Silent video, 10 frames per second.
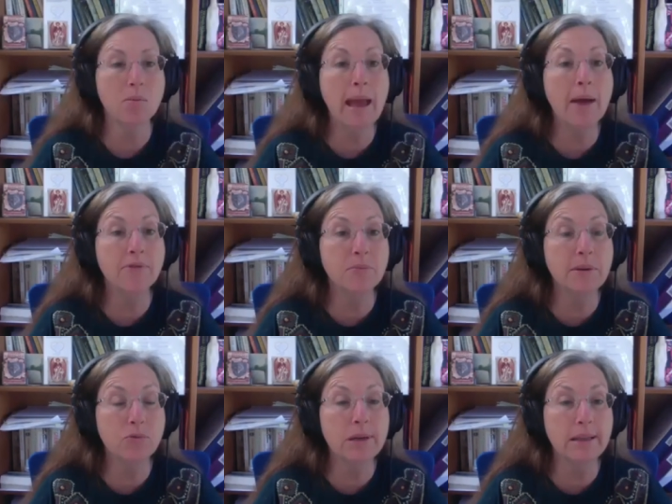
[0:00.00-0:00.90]
you have to be
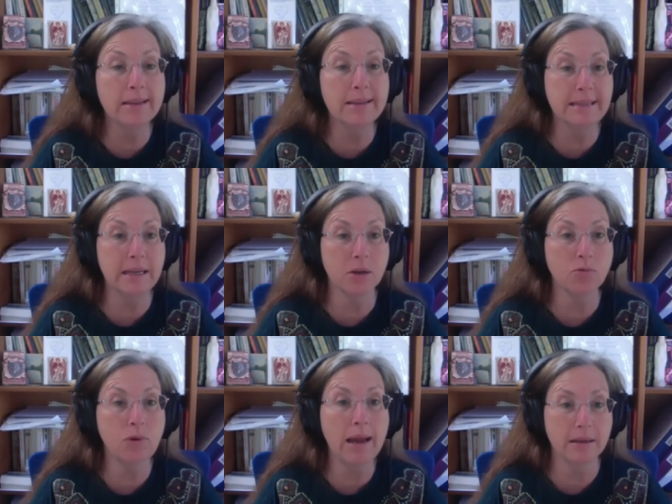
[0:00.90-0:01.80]
realistic.
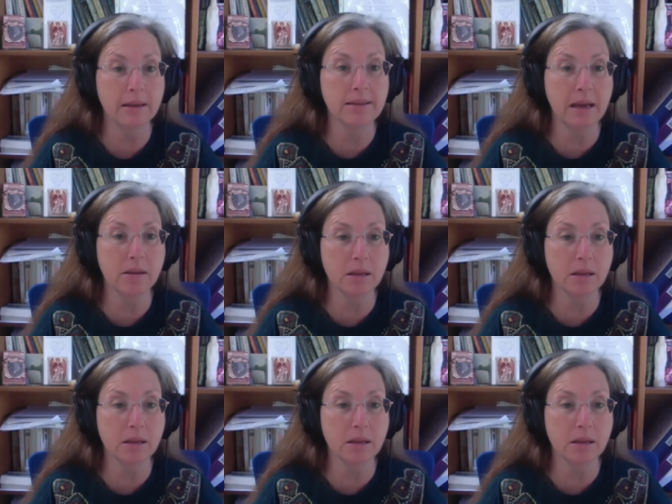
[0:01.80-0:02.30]
Right. Exactly.